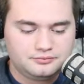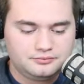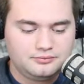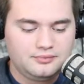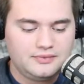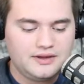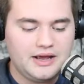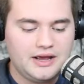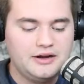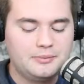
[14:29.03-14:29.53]

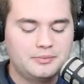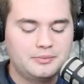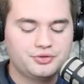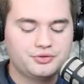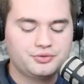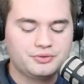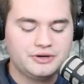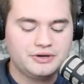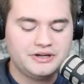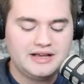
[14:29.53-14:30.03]
At number
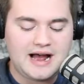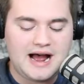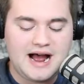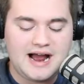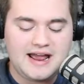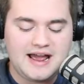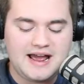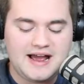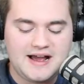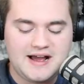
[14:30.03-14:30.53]
three,
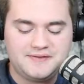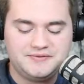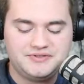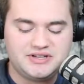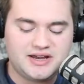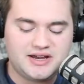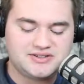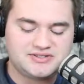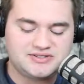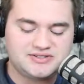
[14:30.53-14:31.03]
I have
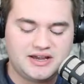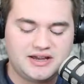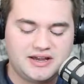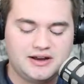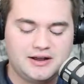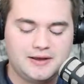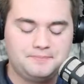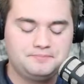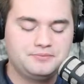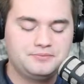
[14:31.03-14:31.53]
Texas
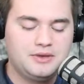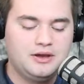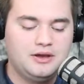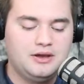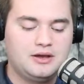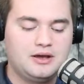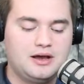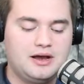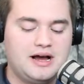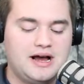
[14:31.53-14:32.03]
A&M.
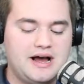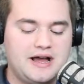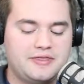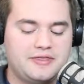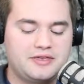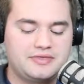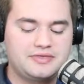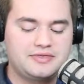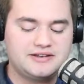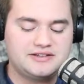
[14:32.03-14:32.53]
Uh, I
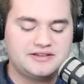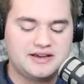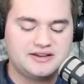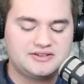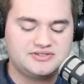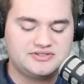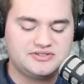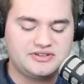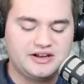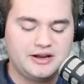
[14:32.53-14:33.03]
think that
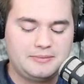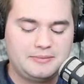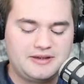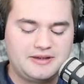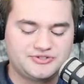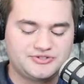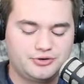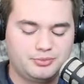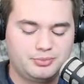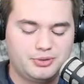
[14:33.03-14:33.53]
Texas A&M
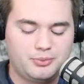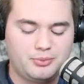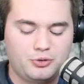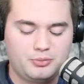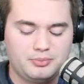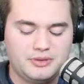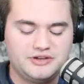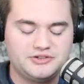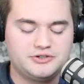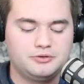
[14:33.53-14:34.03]
has a little bit more
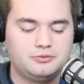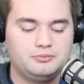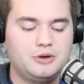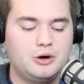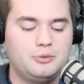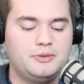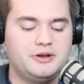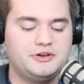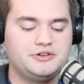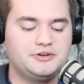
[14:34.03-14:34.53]
mental,
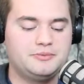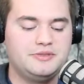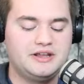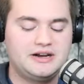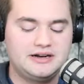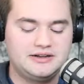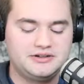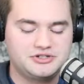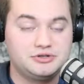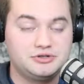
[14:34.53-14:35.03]
momentum than
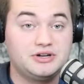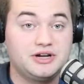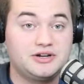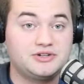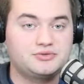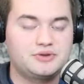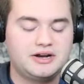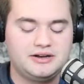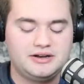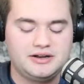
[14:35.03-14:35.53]
LSU
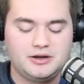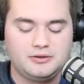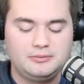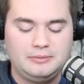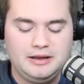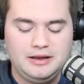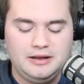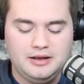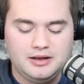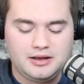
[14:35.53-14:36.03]
does right now.
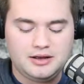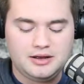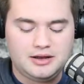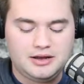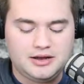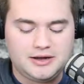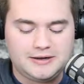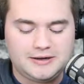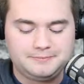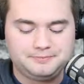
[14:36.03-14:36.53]

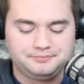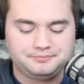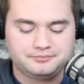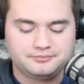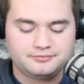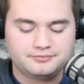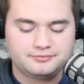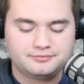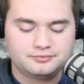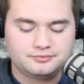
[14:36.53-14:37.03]
Um,
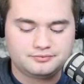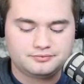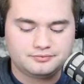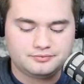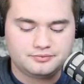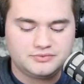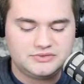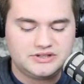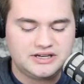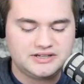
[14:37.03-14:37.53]

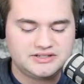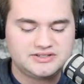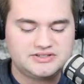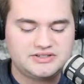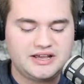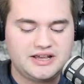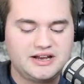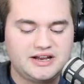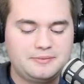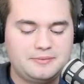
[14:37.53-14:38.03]
Texas
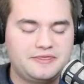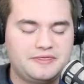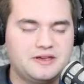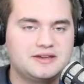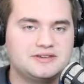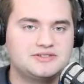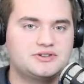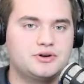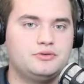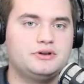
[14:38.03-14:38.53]
A&M, I
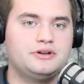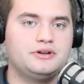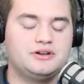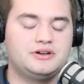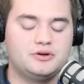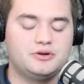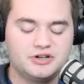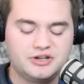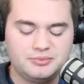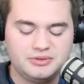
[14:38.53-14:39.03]
think, is going
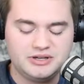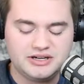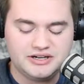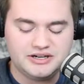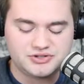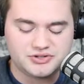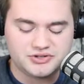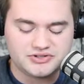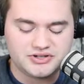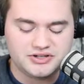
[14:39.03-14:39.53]
going to be an
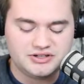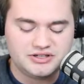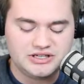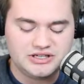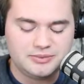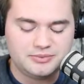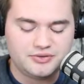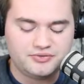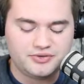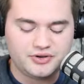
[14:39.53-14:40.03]
interesting
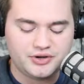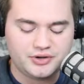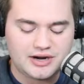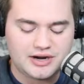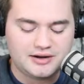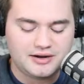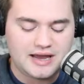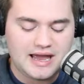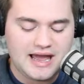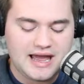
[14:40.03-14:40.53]
team to figure
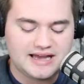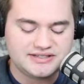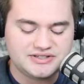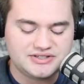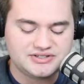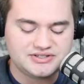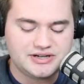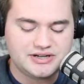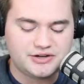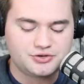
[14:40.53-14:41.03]
out as
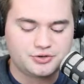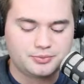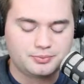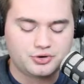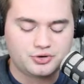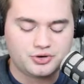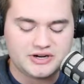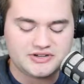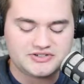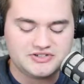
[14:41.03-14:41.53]
the schedule
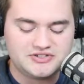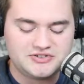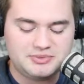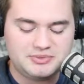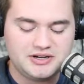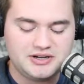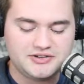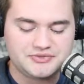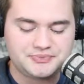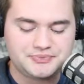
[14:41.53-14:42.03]
progresses
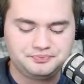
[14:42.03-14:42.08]
because